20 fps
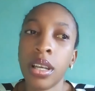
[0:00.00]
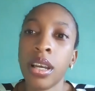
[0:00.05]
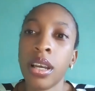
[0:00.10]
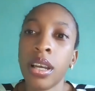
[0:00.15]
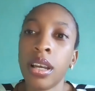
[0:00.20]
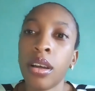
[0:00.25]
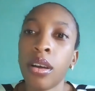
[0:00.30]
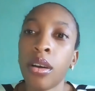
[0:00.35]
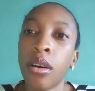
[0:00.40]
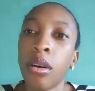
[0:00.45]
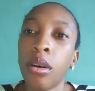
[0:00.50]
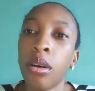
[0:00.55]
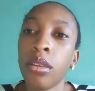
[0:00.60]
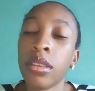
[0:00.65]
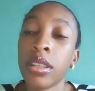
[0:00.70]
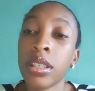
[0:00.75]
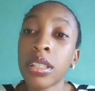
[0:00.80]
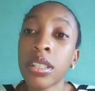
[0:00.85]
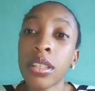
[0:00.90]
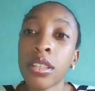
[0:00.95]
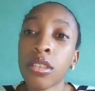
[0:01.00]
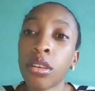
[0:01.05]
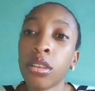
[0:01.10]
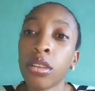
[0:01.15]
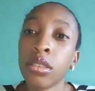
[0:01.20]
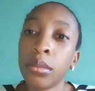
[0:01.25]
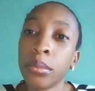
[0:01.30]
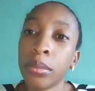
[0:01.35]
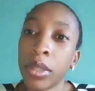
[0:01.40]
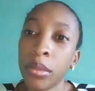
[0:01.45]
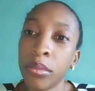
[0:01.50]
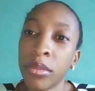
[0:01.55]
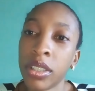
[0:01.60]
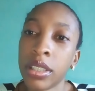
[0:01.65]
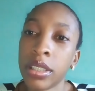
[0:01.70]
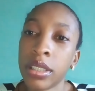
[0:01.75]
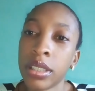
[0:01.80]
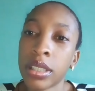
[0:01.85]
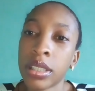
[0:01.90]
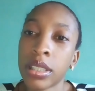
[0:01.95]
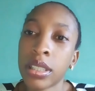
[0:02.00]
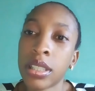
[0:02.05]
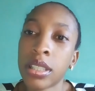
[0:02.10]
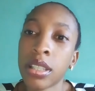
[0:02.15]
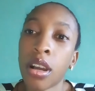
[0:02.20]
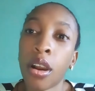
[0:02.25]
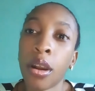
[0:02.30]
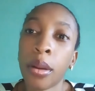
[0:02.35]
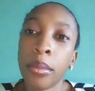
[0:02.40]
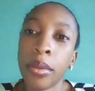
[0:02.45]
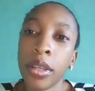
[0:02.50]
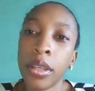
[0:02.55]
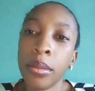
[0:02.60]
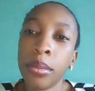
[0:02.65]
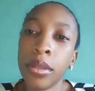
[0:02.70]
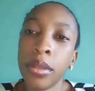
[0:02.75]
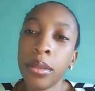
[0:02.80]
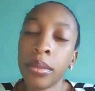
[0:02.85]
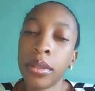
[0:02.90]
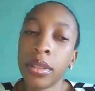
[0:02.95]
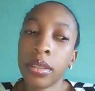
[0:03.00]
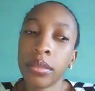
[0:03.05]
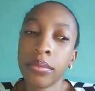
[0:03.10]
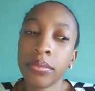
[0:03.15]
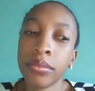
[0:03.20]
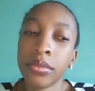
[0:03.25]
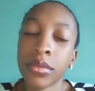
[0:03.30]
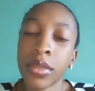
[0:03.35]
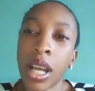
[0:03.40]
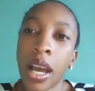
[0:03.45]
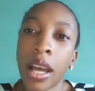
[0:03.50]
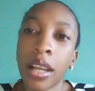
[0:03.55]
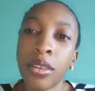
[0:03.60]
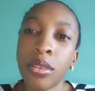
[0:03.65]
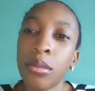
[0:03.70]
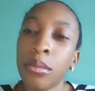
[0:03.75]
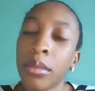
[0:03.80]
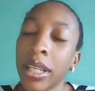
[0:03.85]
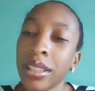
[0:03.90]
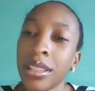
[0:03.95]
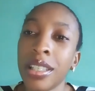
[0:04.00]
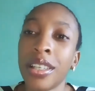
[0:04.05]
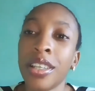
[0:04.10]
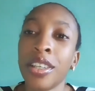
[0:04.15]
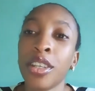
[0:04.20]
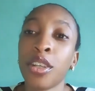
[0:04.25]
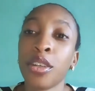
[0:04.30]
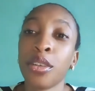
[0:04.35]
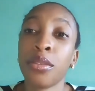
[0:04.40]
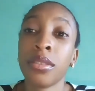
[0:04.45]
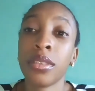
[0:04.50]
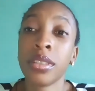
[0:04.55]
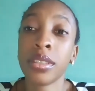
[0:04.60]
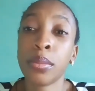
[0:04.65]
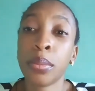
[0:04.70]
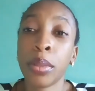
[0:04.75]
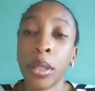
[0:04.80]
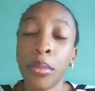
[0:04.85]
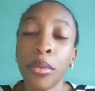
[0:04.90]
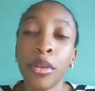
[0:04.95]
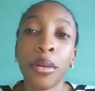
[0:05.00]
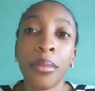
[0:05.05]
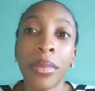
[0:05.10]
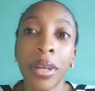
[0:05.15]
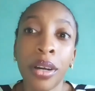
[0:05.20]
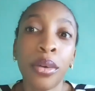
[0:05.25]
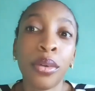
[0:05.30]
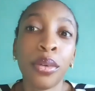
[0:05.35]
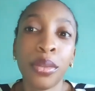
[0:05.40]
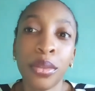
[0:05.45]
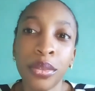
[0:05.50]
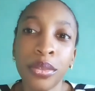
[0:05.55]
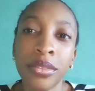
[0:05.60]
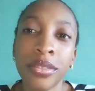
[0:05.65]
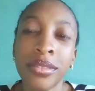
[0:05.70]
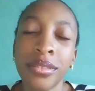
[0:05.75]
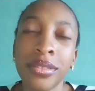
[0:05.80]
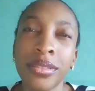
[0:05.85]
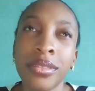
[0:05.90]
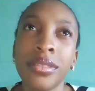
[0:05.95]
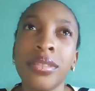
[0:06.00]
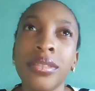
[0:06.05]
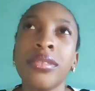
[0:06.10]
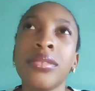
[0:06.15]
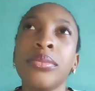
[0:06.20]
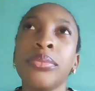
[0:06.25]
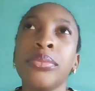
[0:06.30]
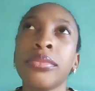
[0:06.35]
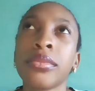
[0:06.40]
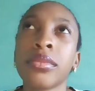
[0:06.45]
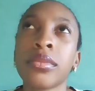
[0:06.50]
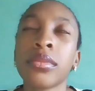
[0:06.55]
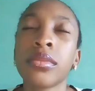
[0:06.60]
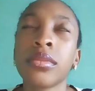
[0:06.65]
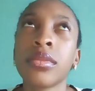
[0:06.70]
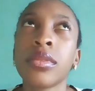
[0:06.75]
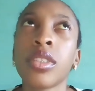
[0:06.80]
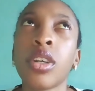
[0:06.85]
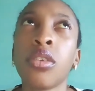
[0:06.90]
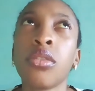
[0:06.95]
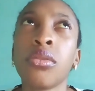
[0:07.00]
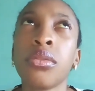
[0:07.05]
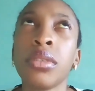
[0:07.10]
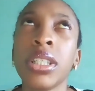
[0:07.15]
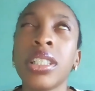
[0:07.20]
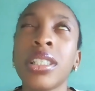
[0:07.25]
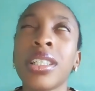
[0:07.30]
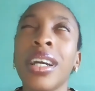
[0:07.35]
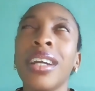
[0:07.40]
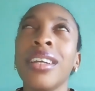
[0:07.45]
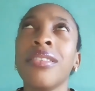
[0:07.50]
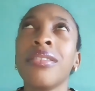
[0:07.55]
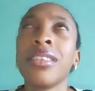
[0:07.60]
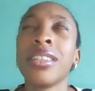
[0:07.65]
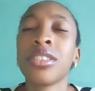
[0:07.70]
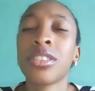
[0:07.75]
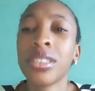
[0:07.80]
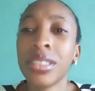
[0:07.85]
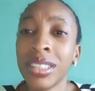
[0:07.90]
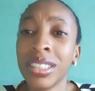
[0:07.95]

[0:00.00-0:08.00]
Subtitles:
This is all on me because it's our baby, but I don't mind taking care of this baby on my own, of which I eventually did.